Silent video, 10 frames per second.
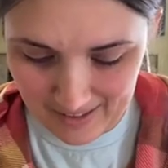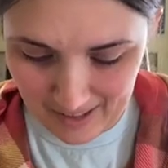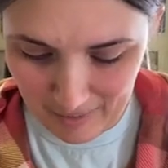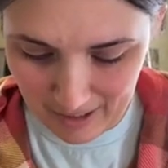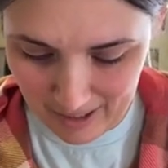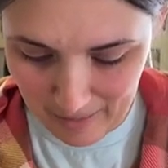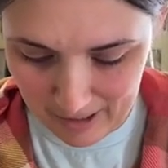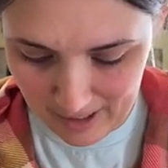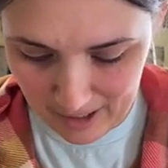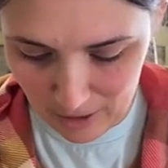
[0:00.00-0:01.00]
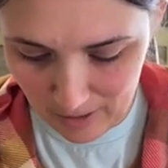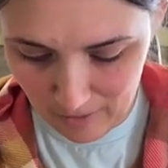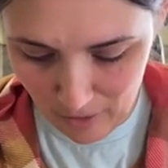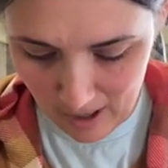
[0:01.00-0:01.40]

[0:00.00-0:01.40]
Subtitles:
Let me get out my size 24.